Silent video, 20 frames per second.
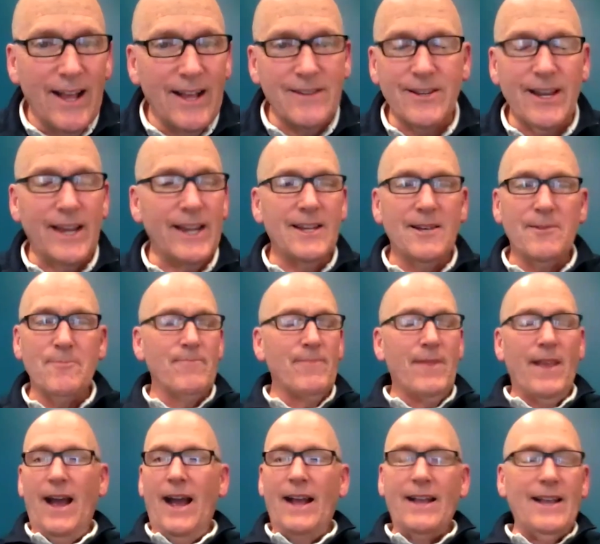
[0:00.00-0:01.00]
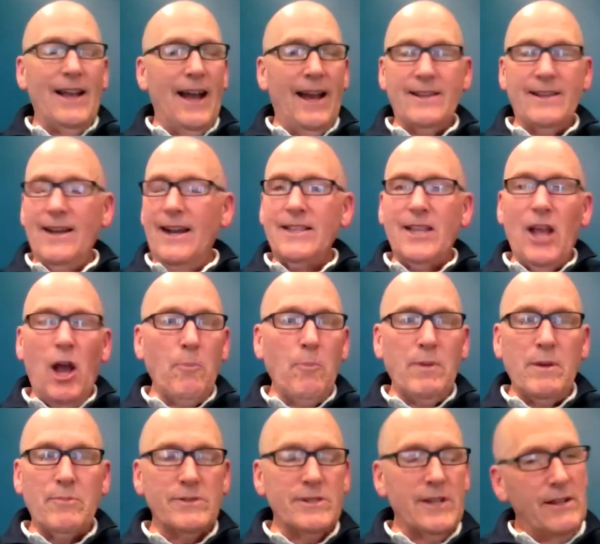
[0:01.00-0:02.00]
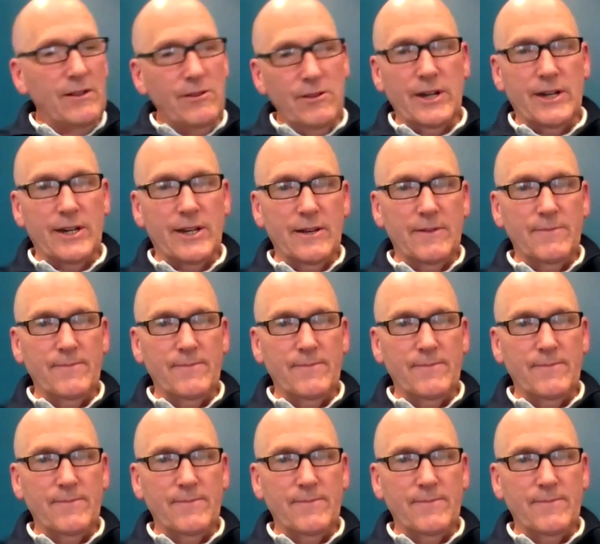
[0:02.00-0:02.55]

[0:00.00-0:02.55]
It's like, I tell people, it's like, look,